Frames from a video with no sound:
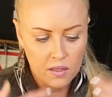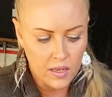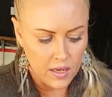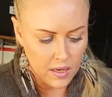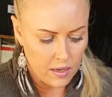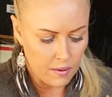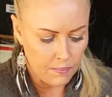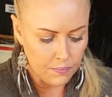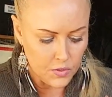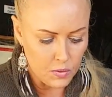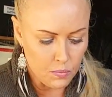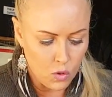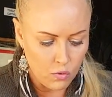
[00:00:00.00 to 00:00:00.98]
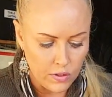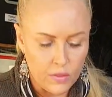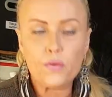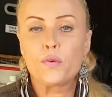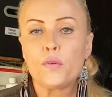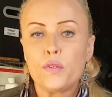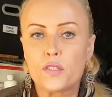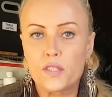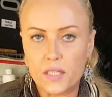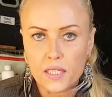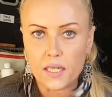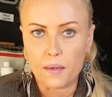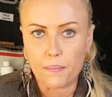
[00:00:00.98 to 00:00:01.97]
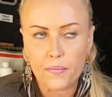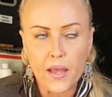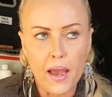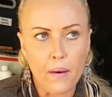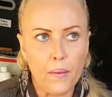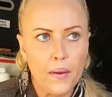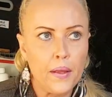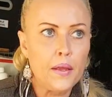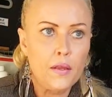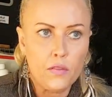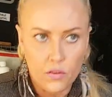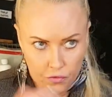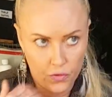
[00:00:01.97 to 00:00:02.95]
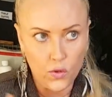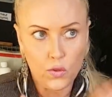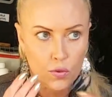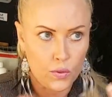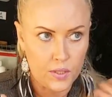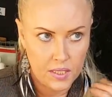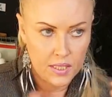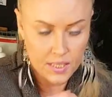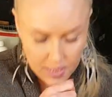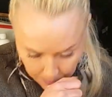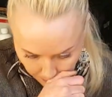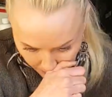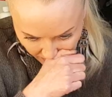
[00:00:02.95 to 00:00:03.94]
it through the system. Now, the food through the system,